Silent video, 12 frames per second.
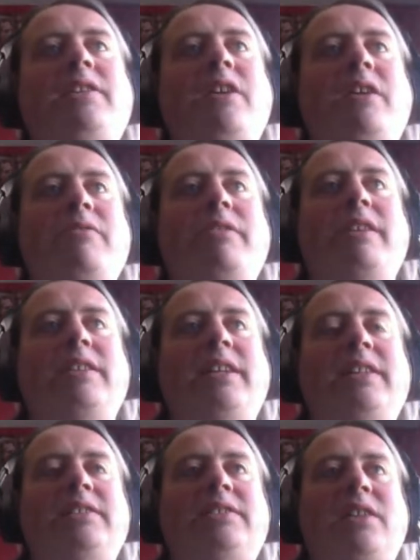that
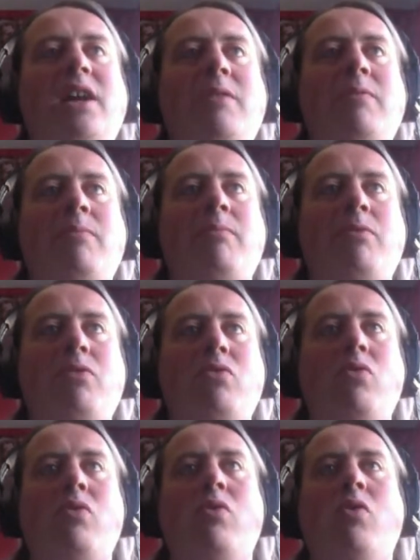it's
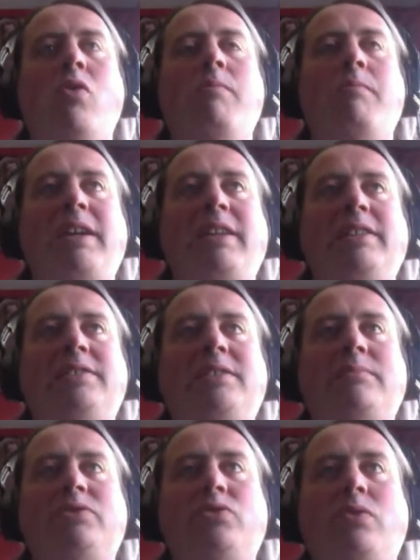or make this
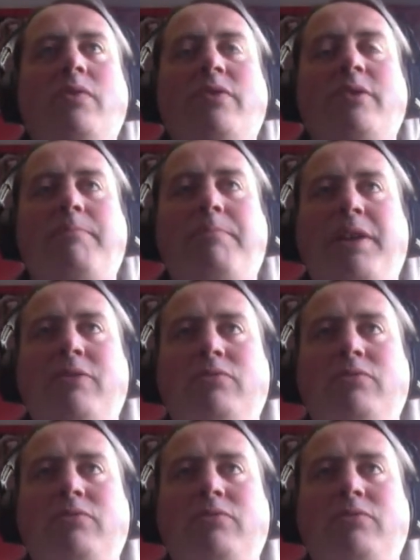some sort of an appeal